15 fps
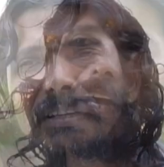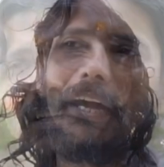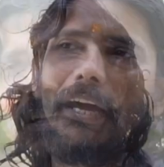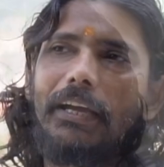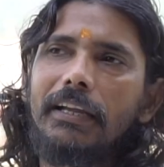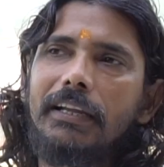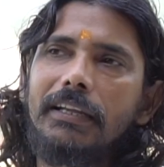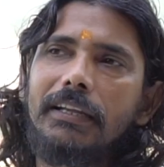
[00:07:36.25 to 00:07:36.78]

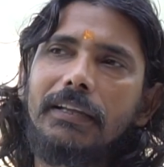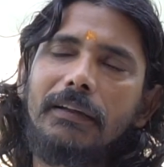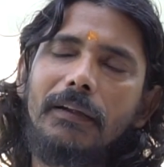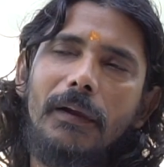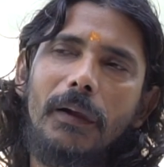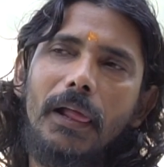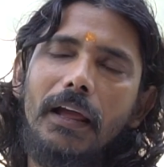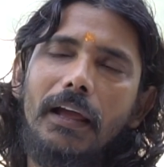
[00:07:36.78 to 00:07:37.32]
I
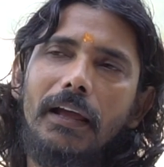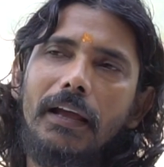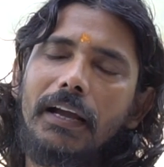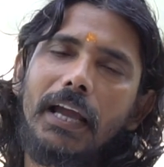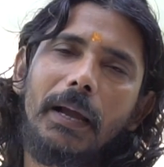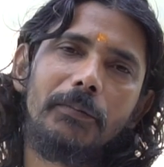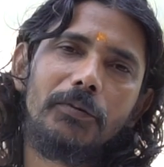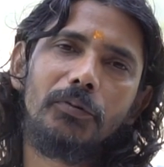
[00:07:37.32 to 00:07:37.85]

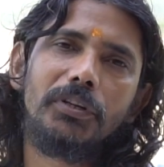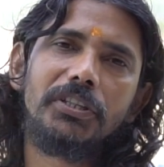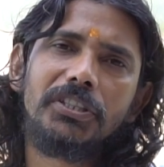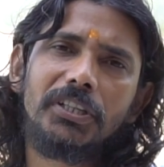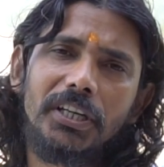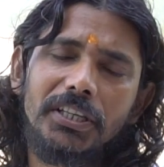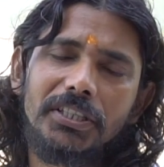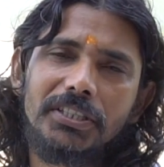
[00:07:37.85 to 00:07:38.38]
came to
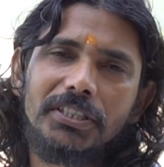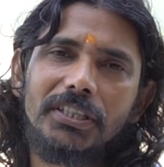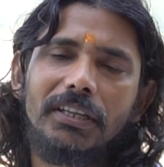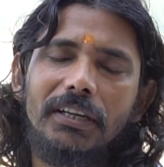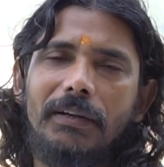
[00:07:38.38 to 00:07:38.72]
Rishikesh,